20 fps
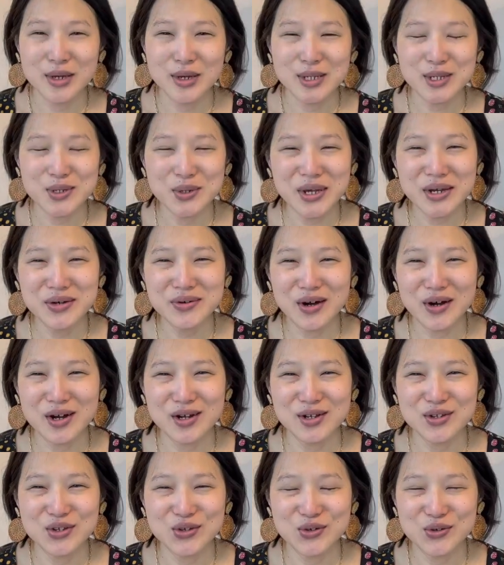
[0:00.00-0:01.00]
So now
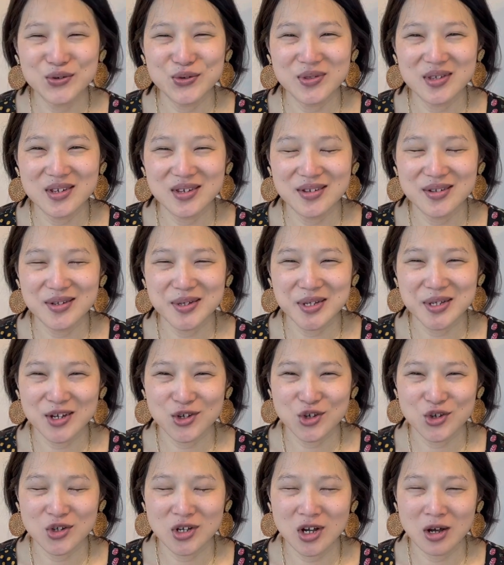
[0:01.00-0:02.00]
on to the
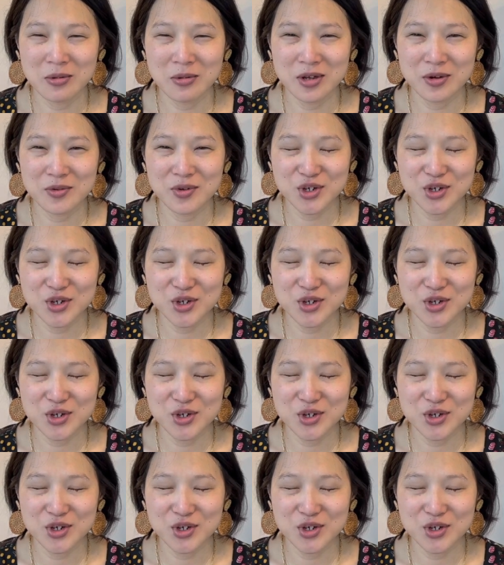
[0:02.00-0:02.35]
discussion topic,